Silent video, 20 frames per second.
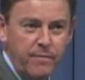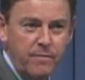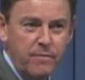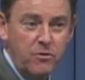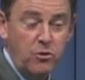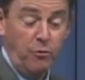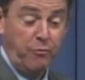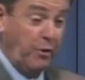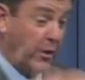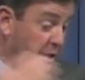
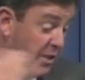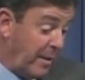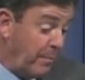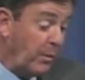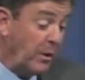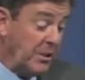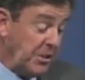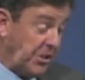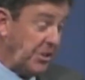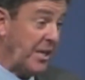So, for
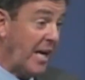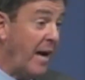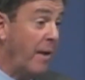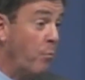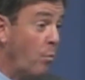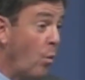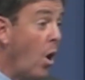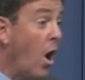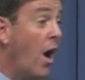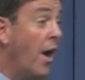example, in
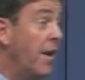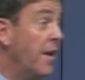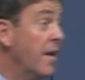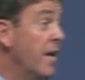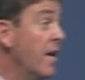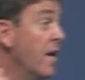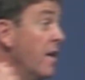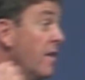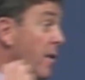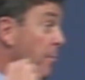Psalm 1,
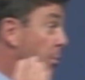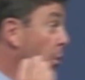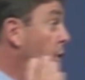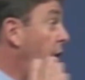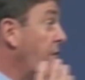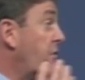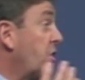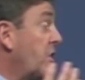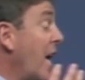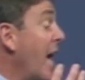the book
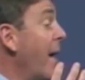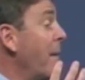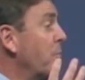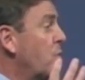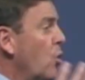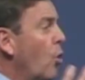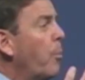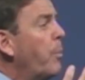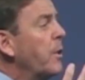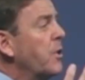of
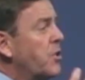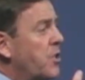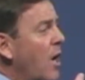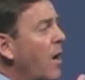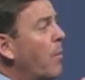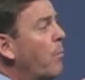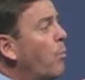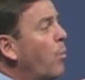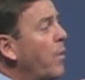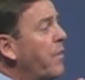Psalms opens
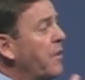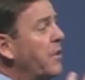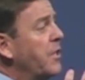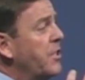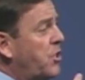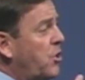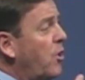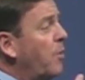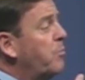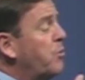up with a
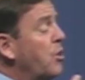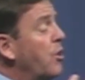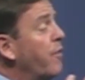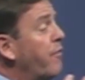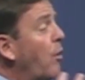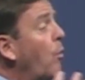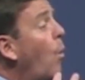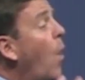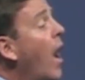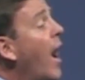description of
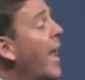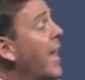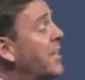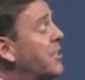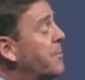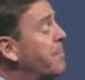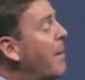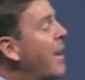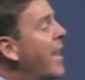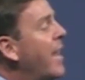a
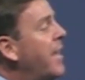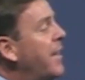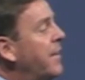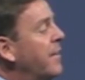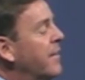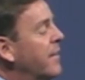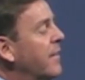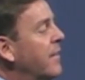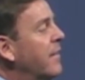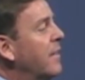wise man.
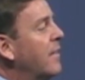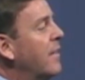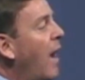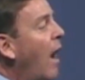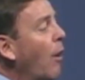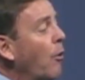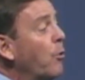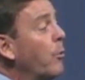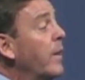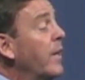
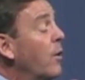How do we